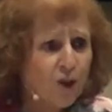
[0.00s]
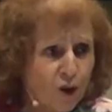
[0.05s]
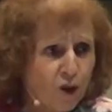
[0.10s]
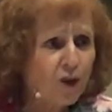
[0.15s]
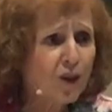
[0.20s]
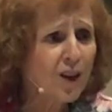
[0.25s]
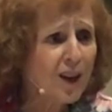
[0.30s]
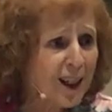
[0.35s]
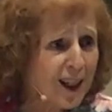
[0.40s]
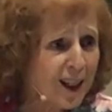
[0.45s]
you
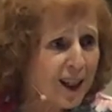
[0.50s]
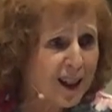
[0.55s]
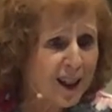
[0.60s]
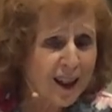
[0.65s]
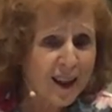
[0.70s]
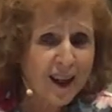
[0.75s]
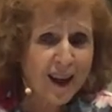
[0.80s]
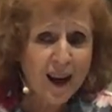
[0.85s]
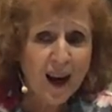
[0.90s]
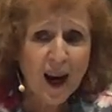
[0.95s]
sit in
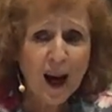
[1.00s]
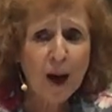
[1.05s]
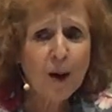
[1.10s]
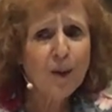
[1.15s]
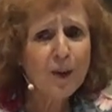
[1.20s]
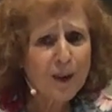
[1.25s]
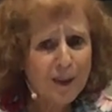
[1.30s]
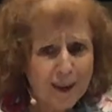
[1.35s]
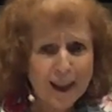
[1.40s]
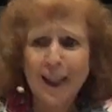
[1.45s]
it,
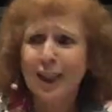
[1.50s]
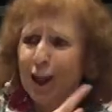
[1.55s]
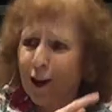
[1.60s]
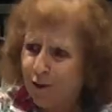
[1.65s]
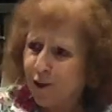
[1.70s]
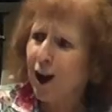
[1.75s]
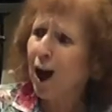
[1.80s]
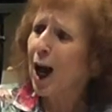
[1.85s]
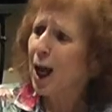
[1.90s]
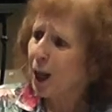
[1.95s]
I would say,
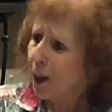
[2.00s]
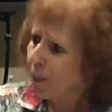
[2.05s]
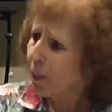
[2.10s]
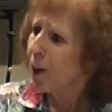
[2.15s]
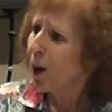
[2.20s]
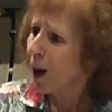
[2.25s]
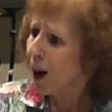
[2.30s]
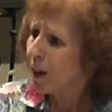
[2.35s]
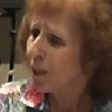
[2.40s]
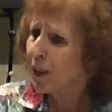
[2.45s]
you've got a
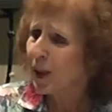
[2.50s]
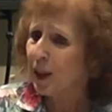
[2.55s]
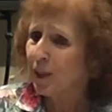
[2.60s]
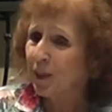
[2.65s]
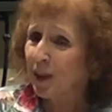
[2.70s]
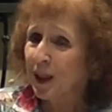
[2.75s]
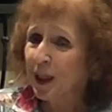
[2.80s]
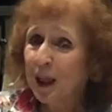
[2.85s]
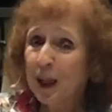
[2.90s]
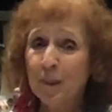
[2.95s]

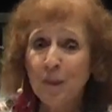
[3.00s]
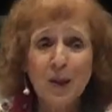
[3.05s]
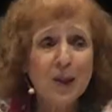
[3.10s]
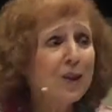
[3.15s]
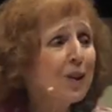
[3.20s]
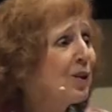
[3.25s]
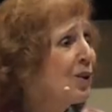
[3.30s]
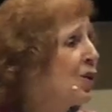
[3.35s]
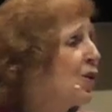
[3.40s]
problem. But you